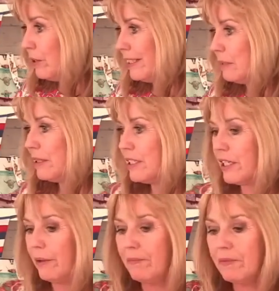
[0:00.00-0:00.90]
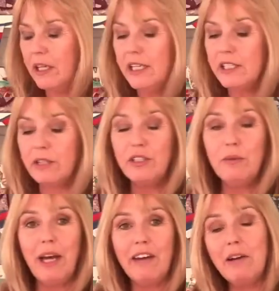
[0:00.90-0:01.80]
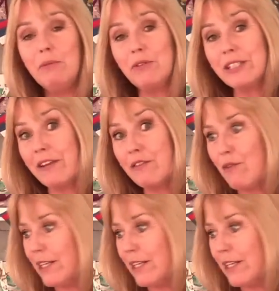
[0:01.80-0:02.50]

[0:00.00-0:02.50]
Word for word: do a little bit of sewing? So do we have our books at the